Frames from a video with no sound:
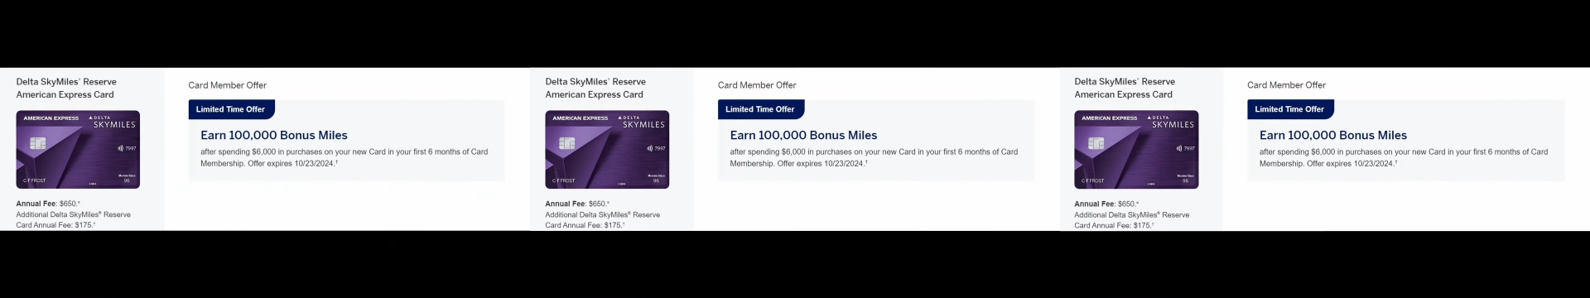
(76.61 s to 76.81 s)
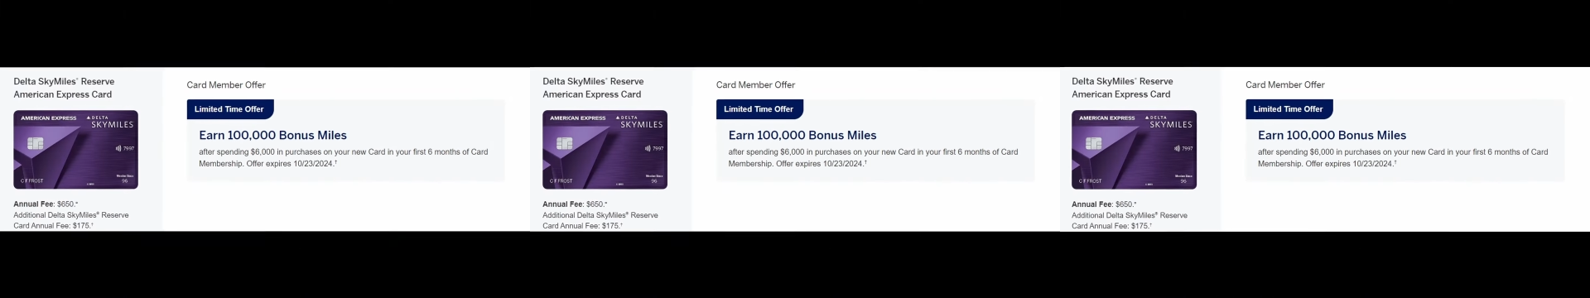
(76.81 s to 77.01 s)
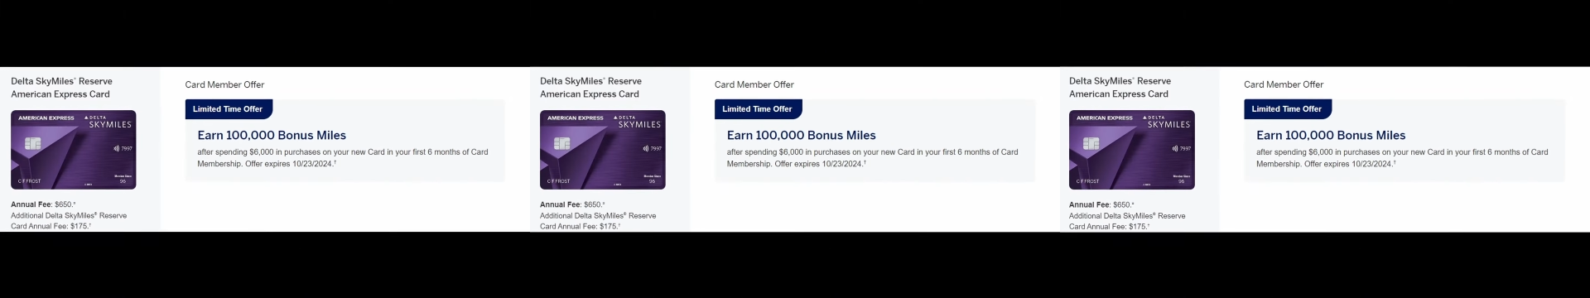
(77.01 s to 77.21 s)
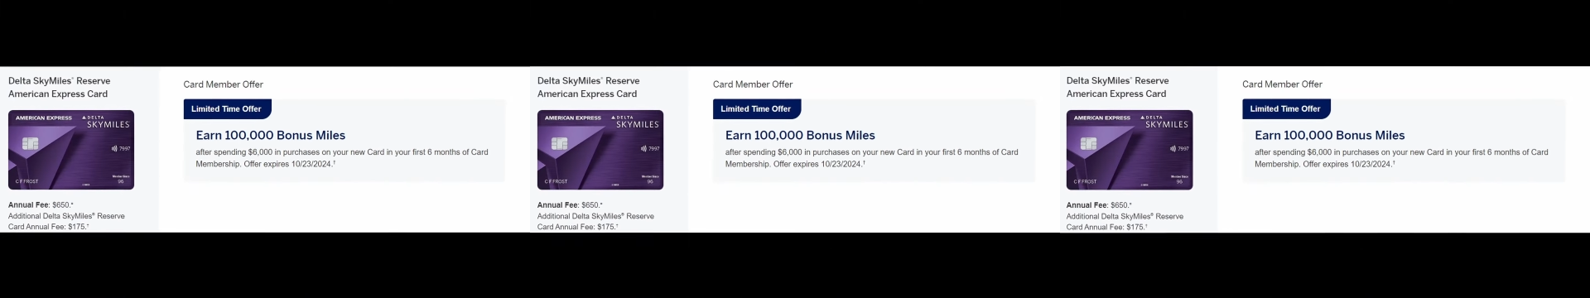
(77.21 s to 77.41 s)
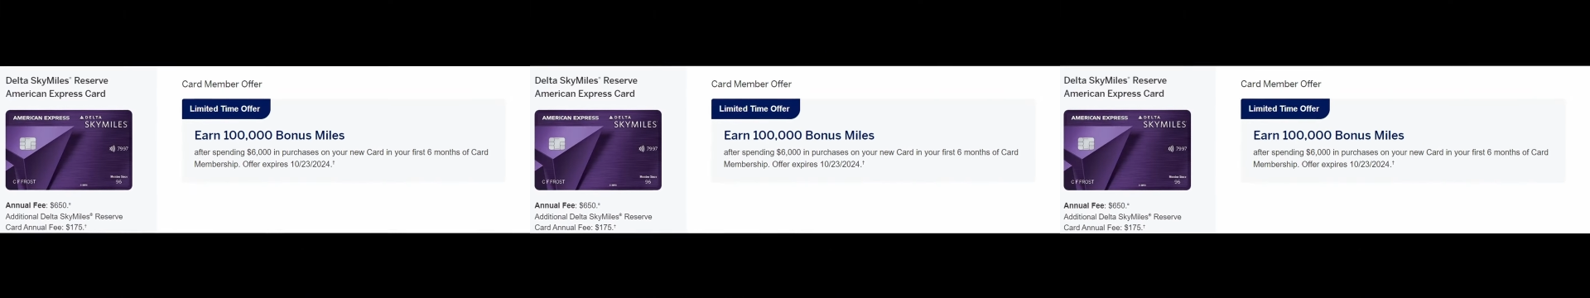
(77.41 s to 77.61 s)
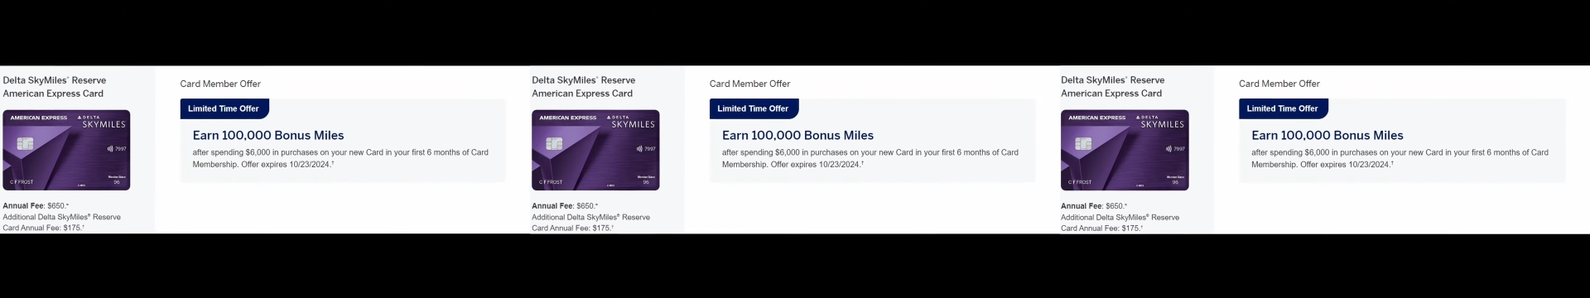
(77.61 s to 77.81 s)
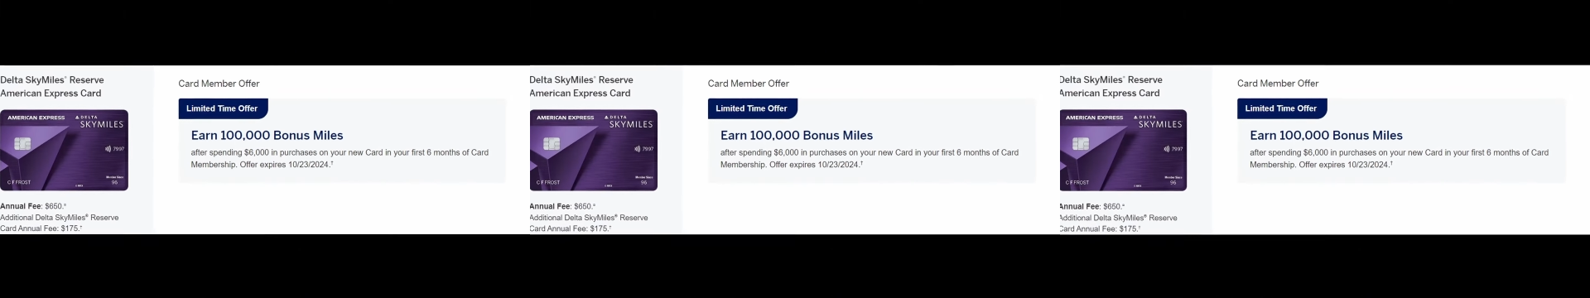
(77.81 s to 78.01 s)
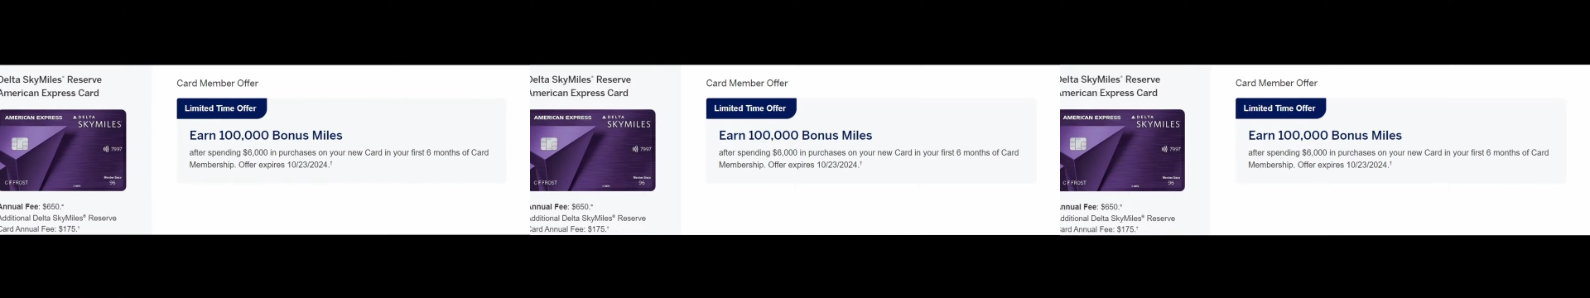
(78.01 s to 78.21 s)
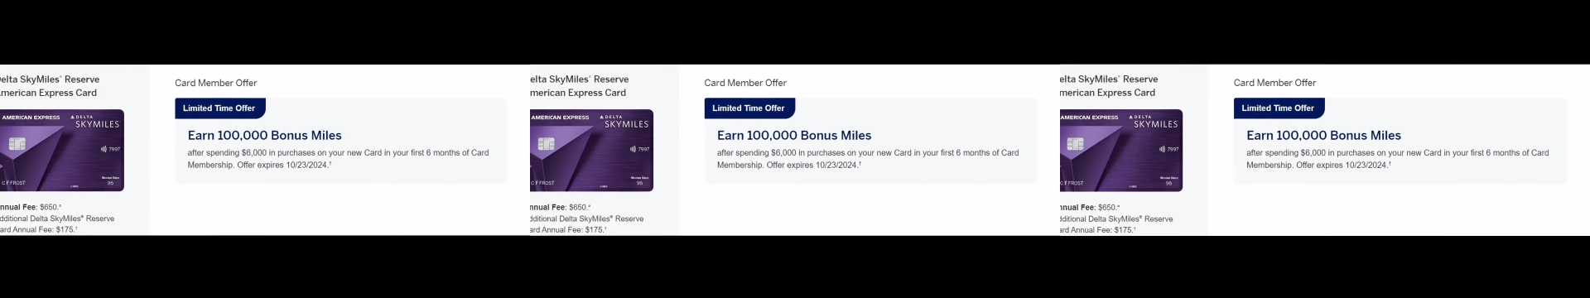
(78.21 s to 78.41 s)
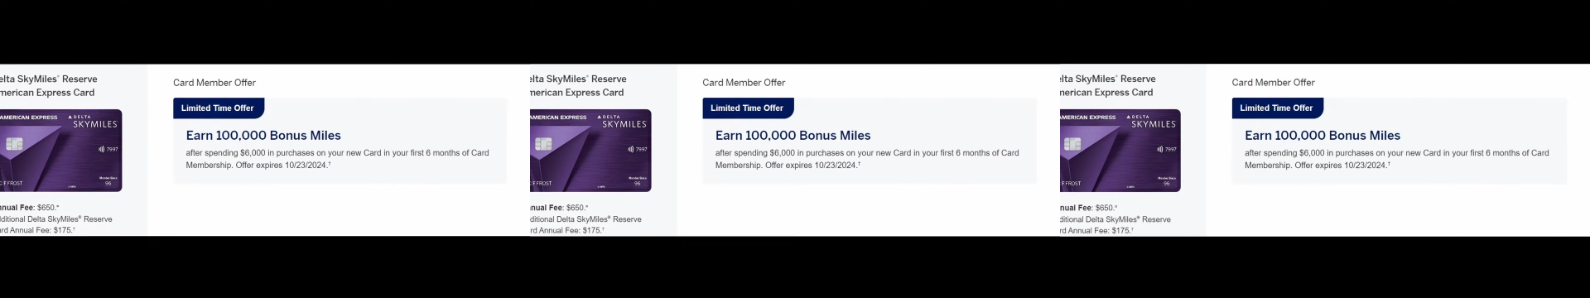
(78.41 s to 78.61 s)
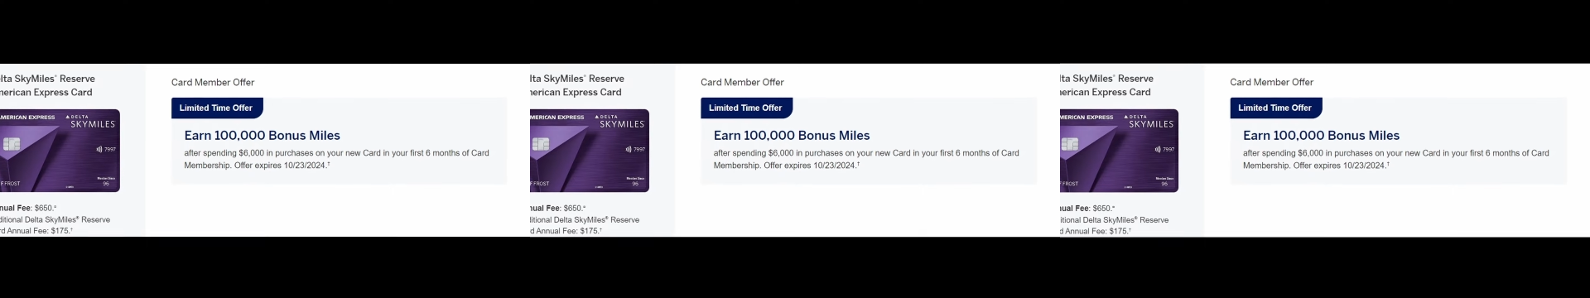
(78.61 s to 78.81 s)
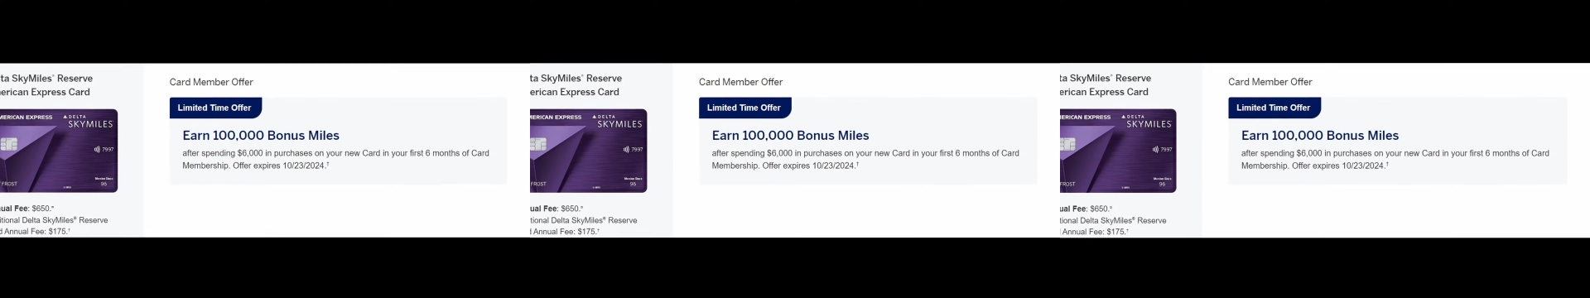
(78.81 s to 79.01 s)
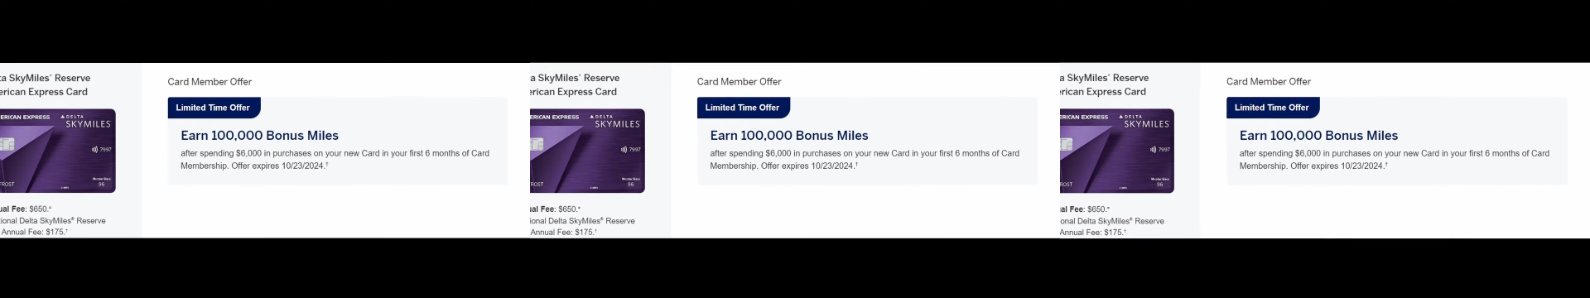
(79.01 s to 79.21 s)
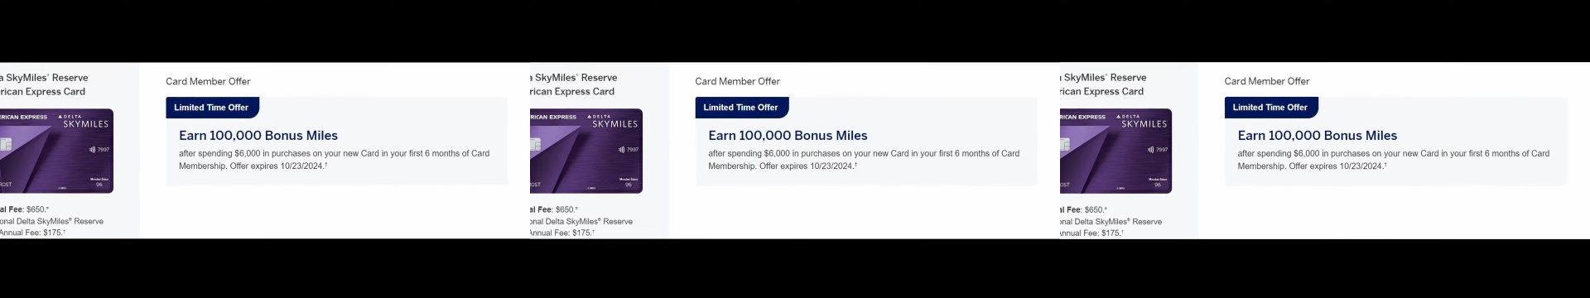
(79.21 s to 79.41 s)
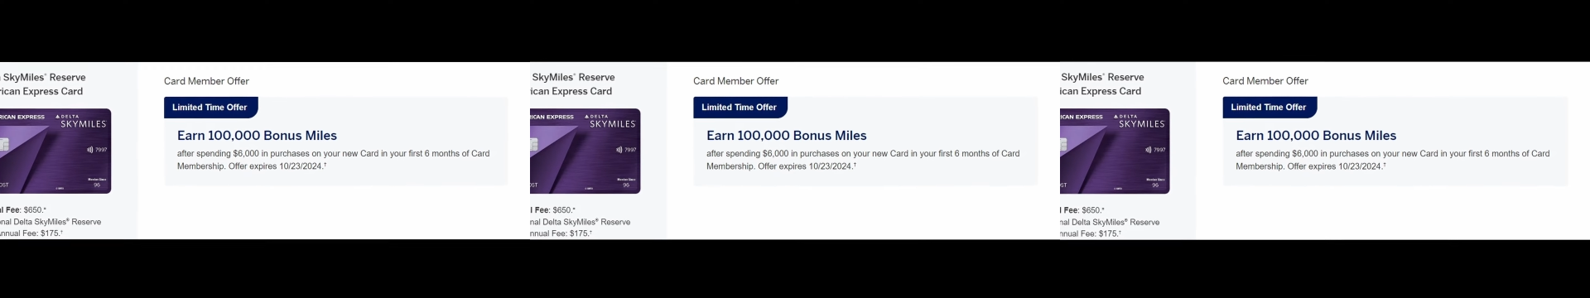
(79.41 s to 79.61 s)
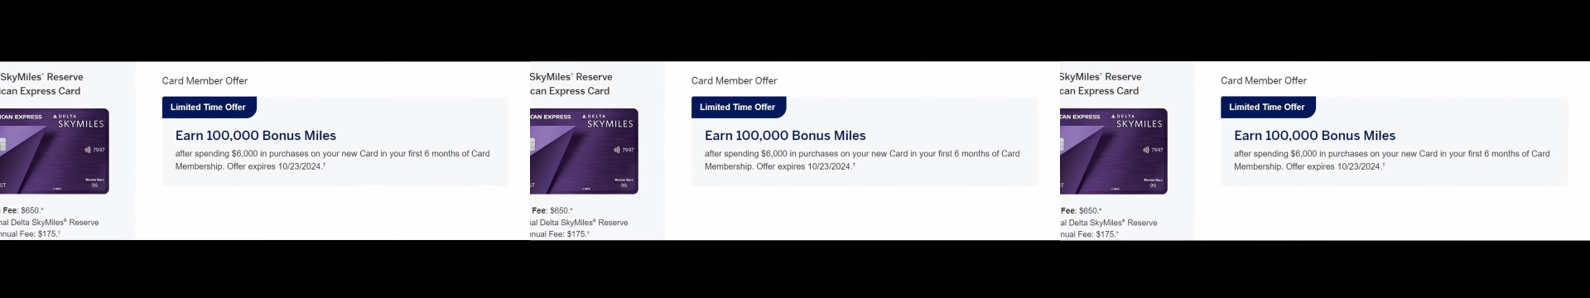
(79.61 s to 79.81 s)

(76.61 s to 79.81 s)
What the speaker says: [unreadable: no face in view]